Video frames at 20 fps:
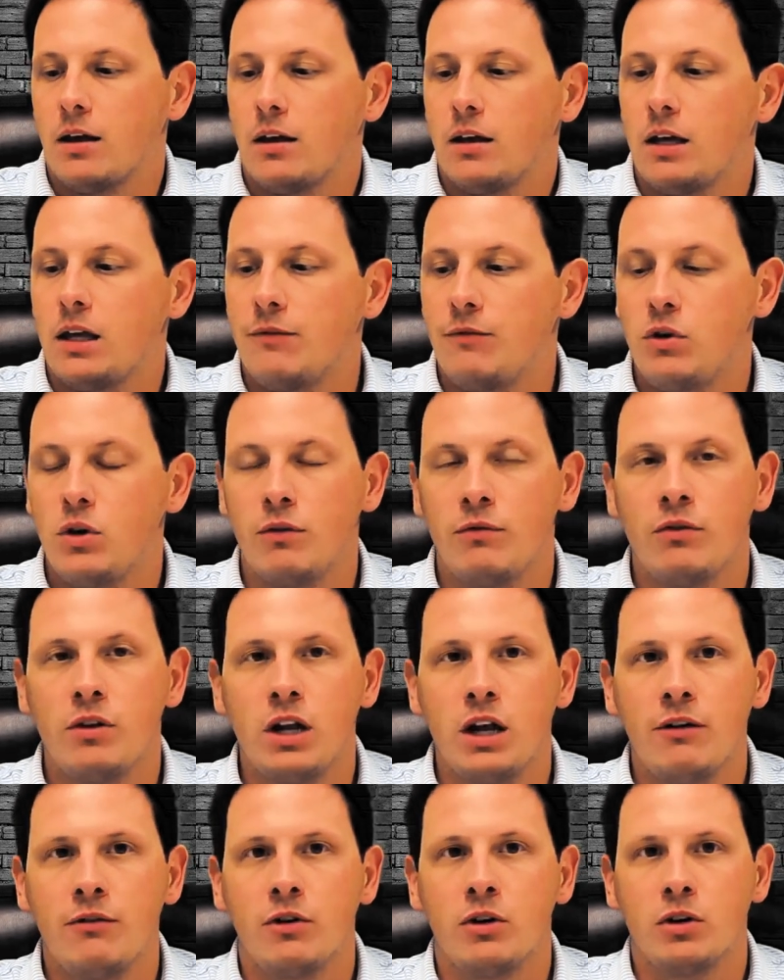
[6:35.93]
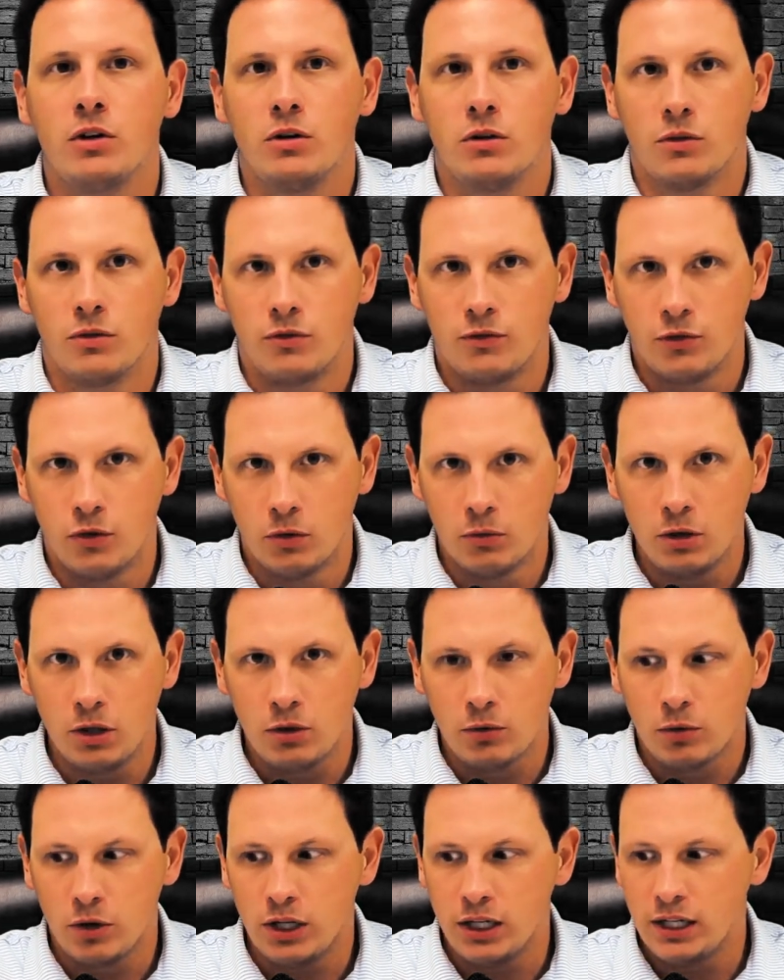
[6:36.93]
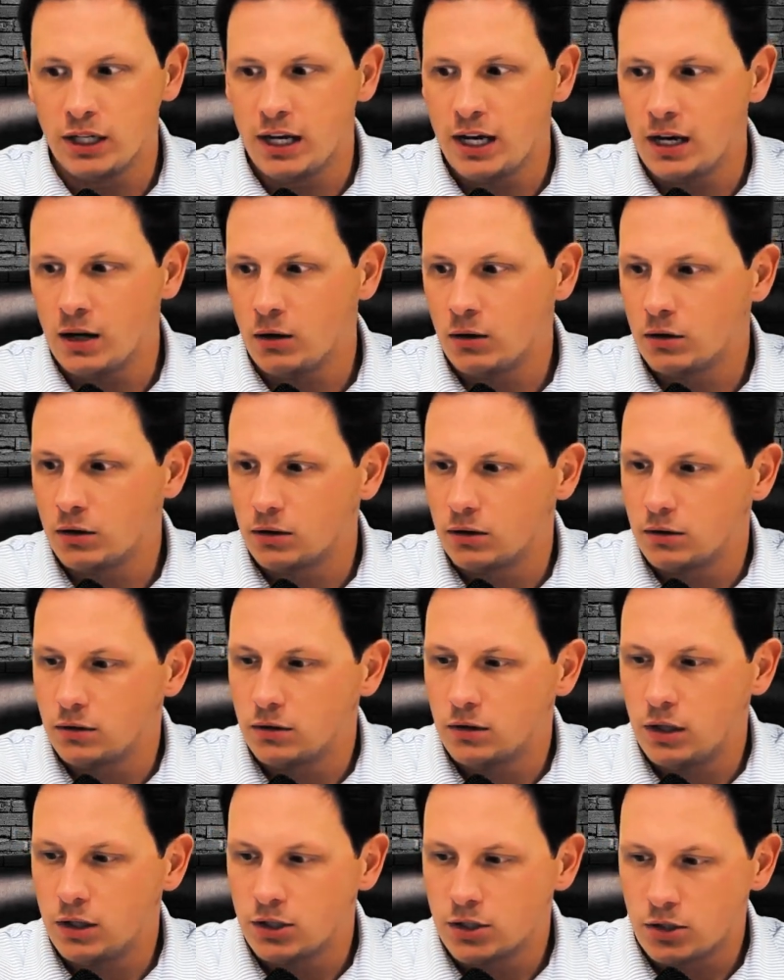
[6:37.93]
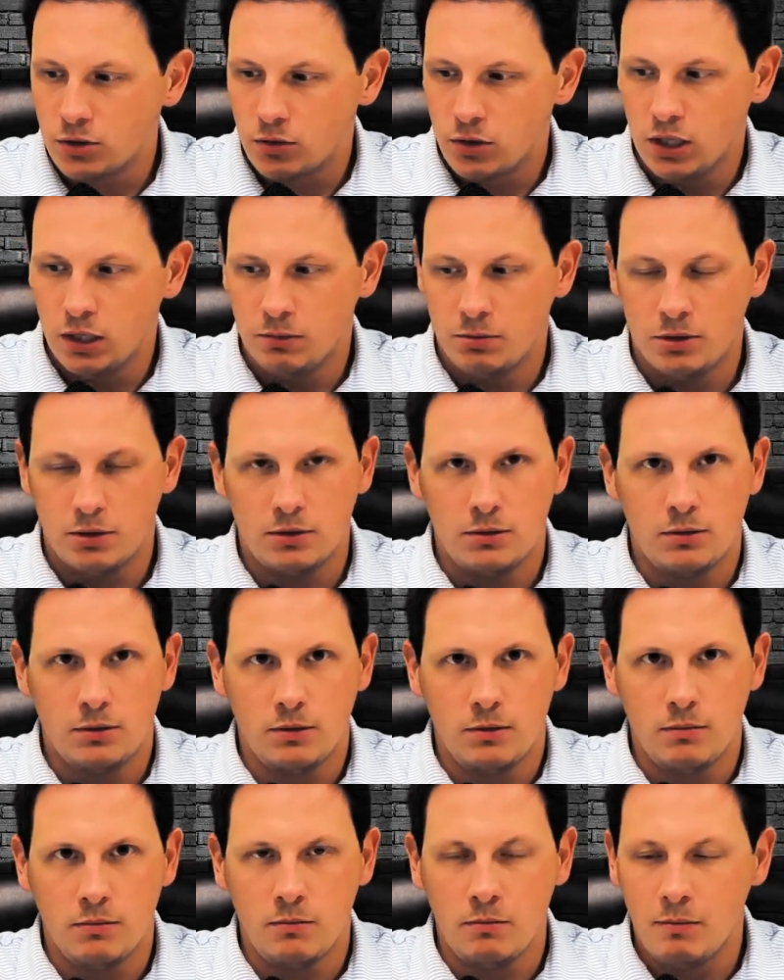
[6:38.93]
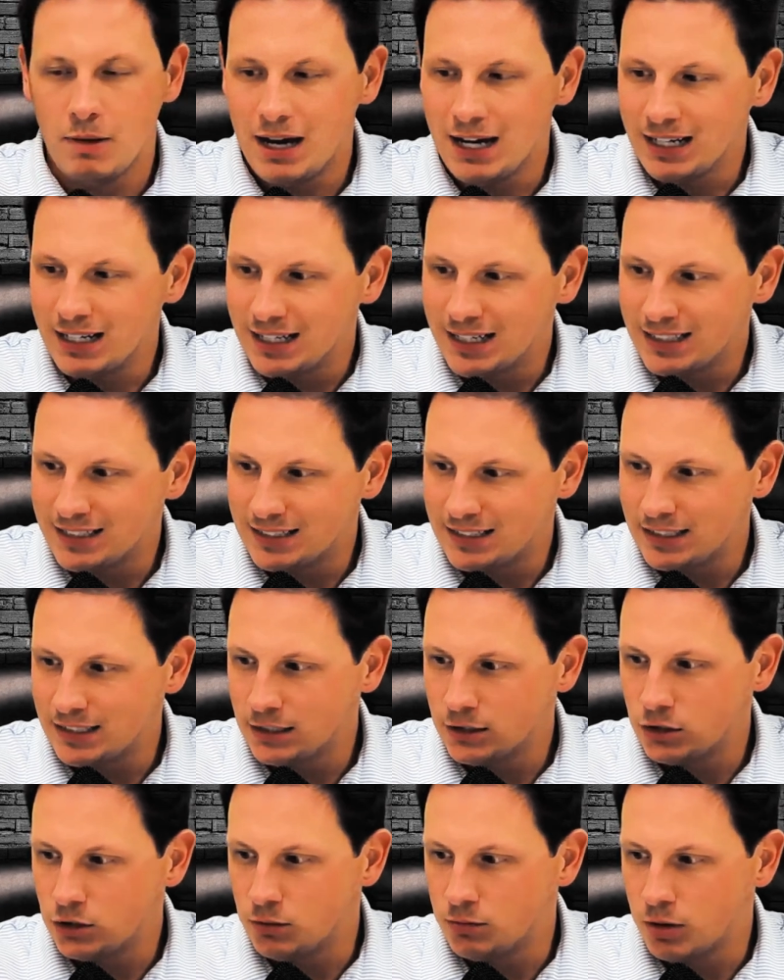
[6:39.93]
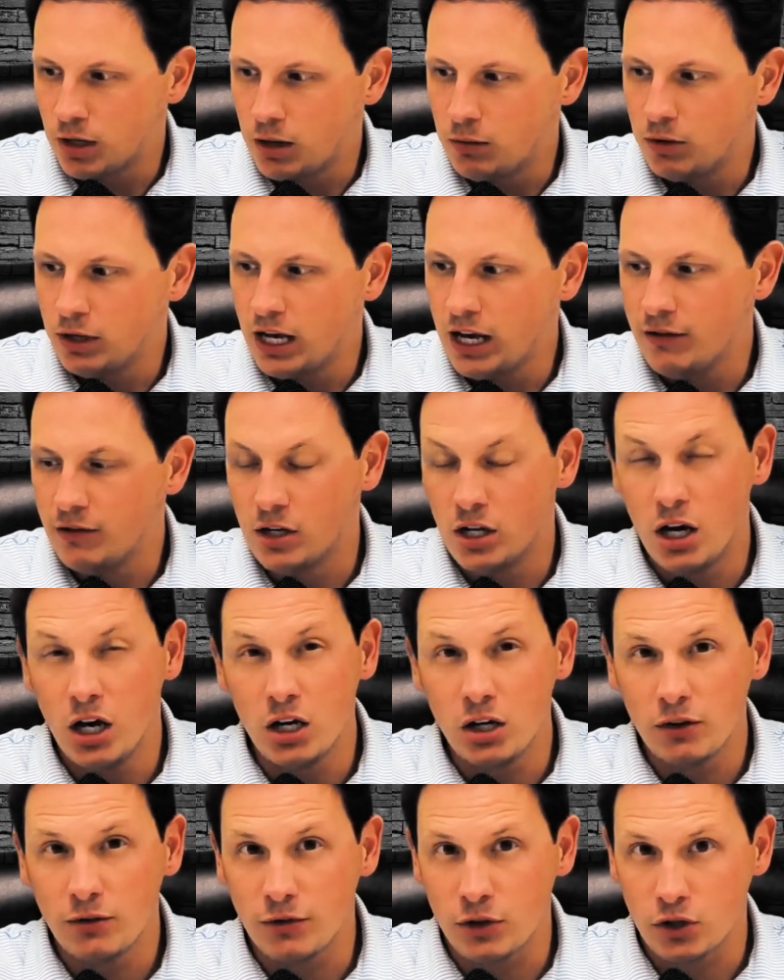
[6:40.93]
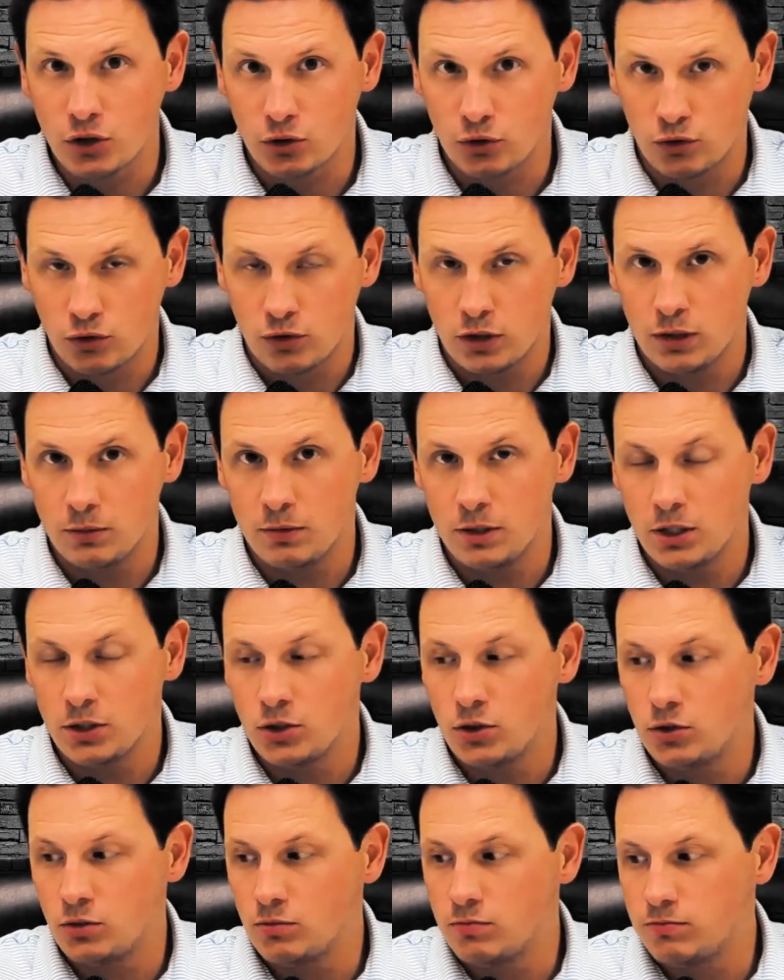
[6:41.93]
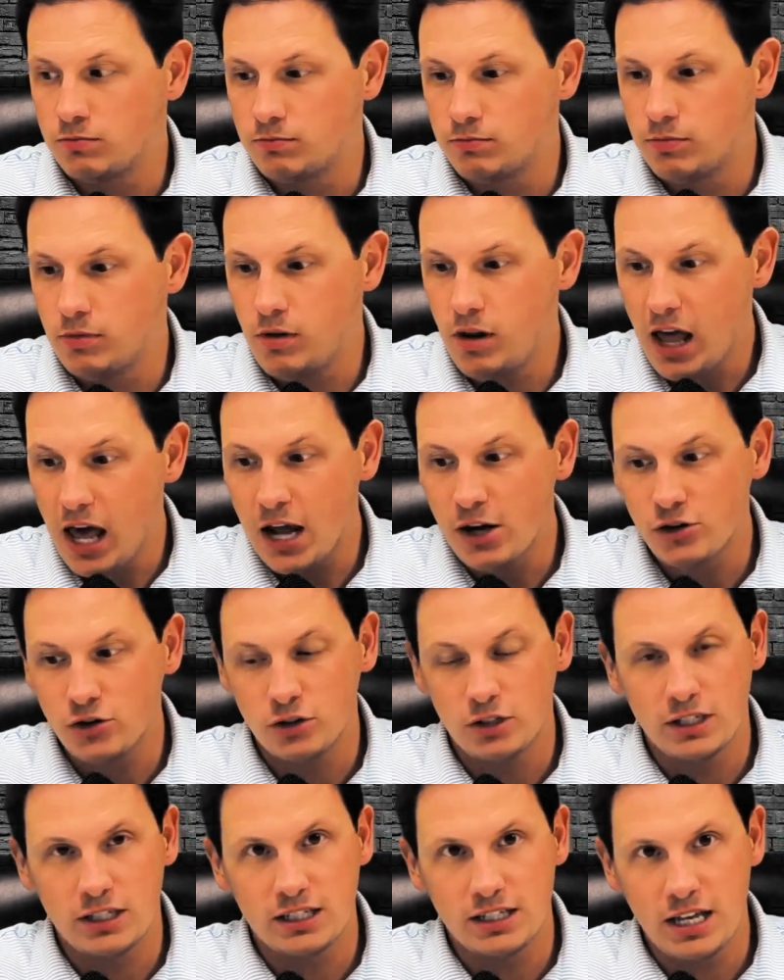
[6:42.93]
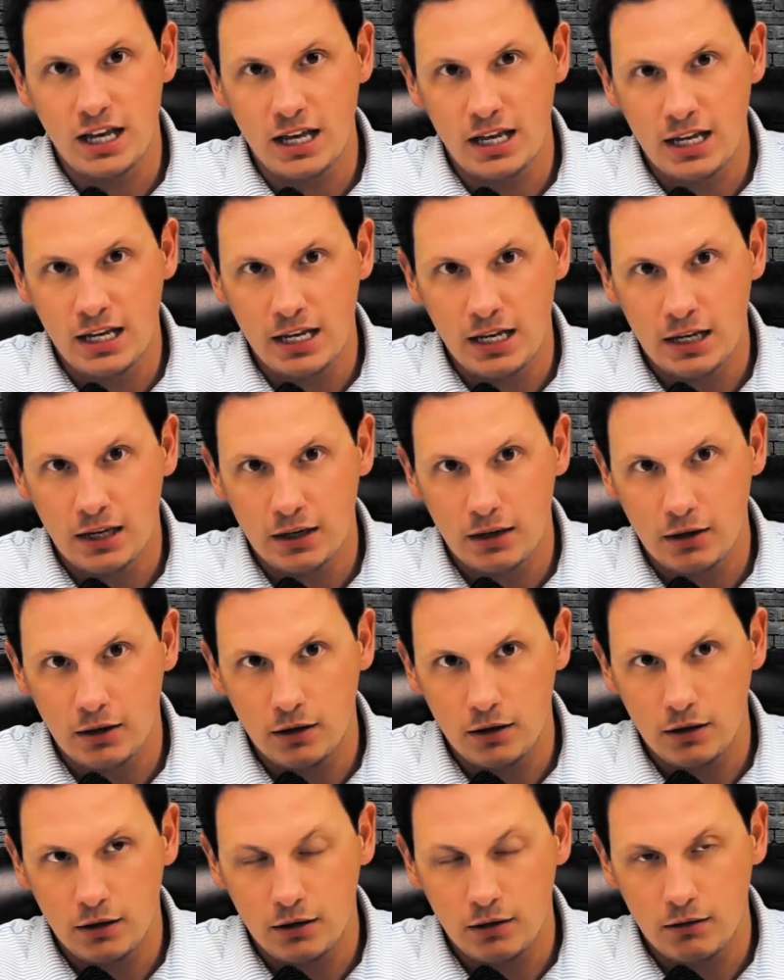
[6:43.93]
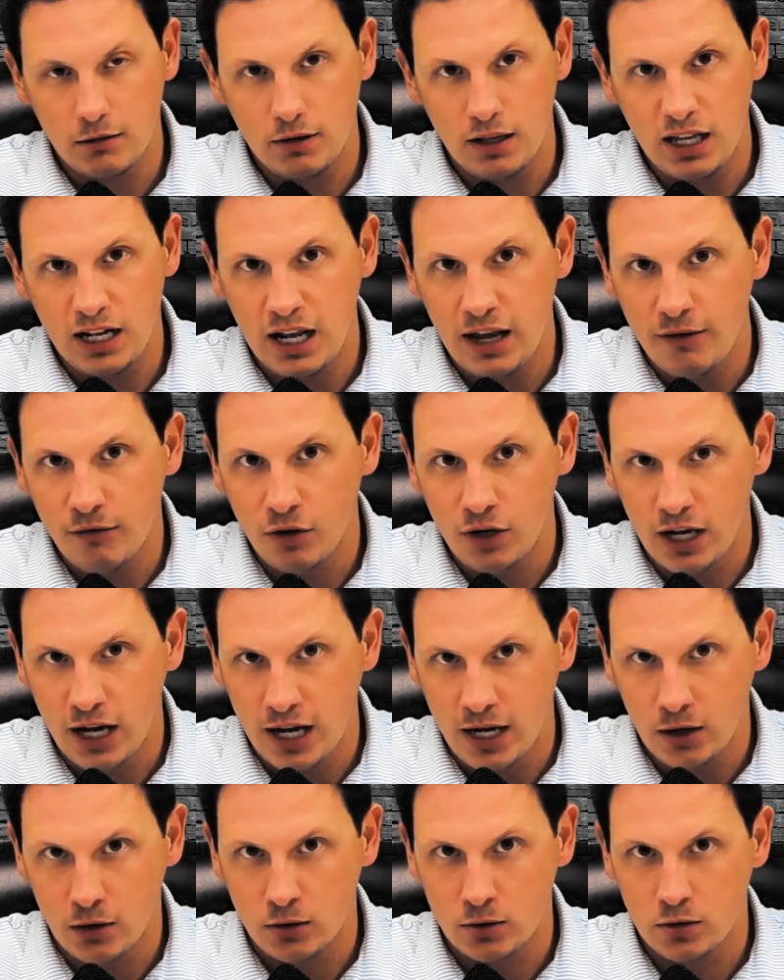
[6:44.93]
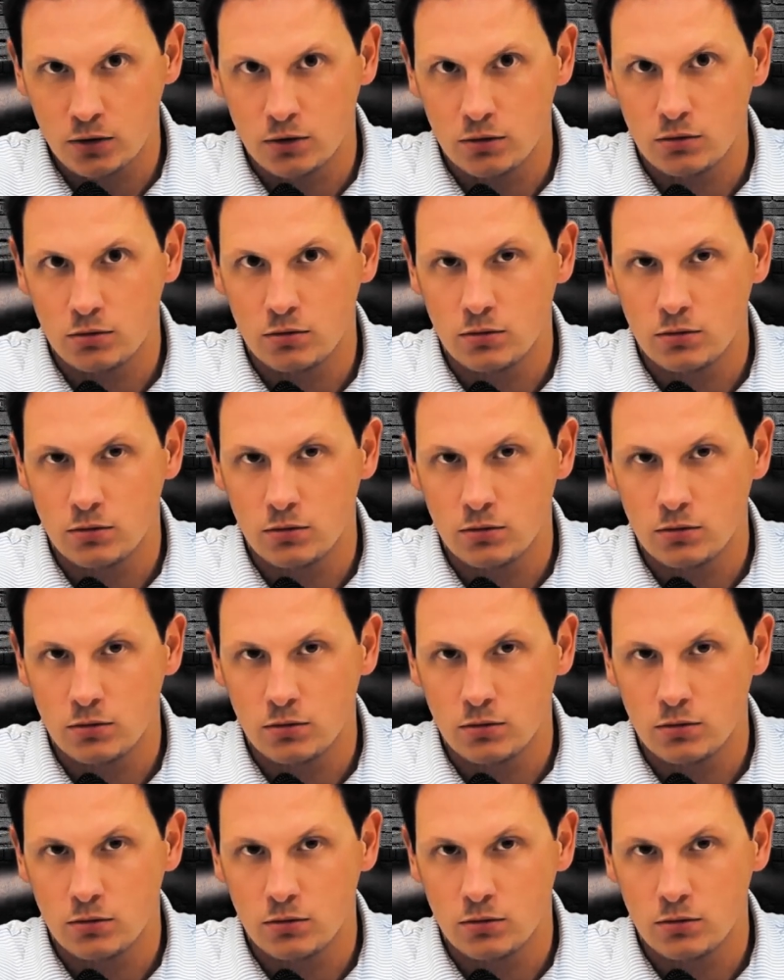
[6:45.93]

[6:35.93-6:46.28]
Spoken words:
If you have never formally written out a script, my guess is you probably have an unofficial script that you naturally say in every house